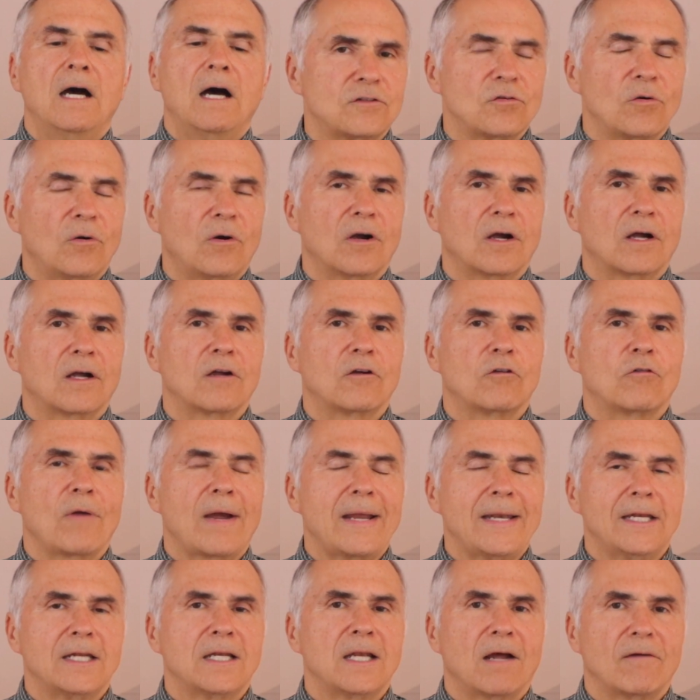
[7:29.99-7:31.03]
to a
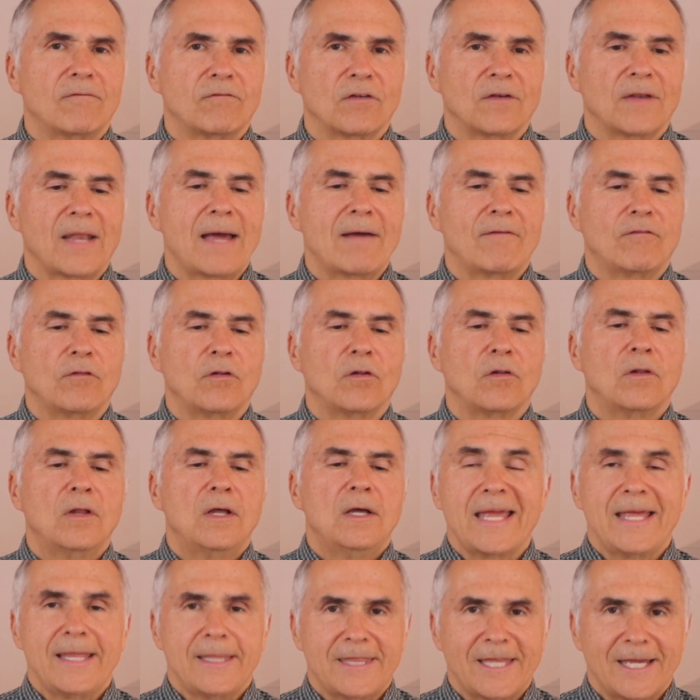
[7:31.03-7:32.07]
great enough level
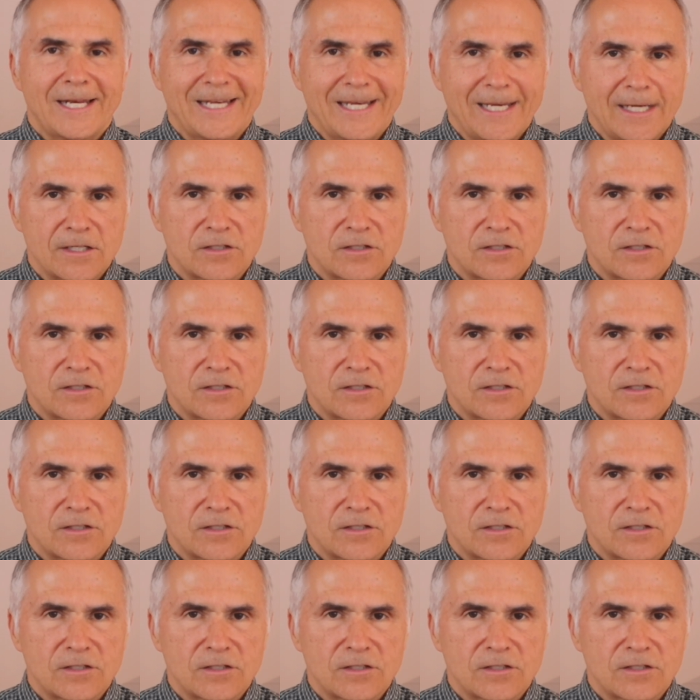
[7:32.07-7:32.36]
that